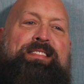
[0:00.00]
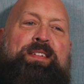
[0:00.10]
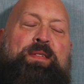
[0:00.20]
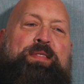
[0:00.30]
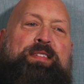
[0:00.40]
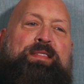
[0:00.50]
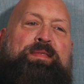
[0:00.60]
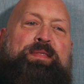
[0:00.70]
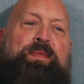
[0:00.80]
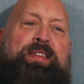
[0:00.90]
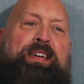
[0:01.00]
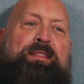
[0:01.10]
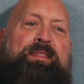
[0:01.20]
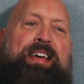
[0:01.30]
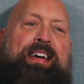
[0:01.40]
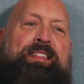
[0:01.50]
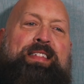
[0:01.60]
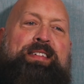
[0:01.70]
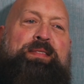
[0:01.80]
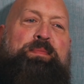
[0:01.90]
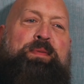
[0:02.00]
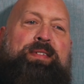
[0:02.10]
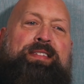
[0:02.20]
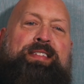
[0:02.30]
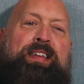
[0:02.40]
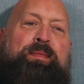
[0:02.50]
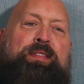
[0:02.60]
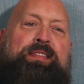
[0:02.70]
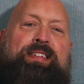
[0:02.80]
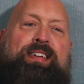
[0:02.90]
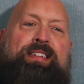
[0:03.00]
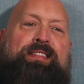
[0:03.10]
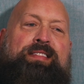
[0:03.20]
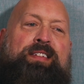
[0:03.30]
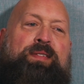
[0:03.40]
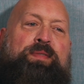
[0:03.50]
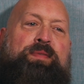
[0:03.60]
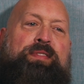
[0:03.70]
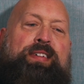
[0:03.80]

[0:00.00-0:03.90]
knowing that there was one hell of an athlete supporting the team on the side because the coach was a